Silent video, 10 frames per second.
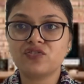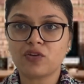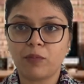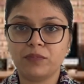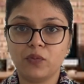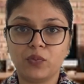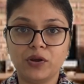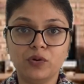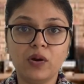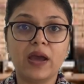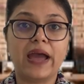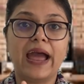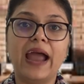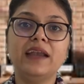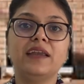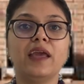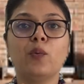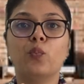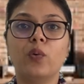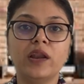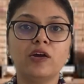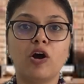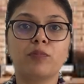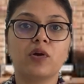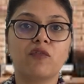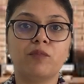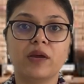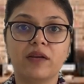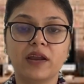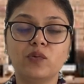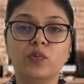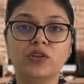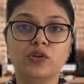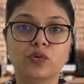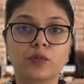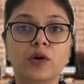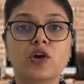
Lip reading: stop the video and take one copy of Bear Act with you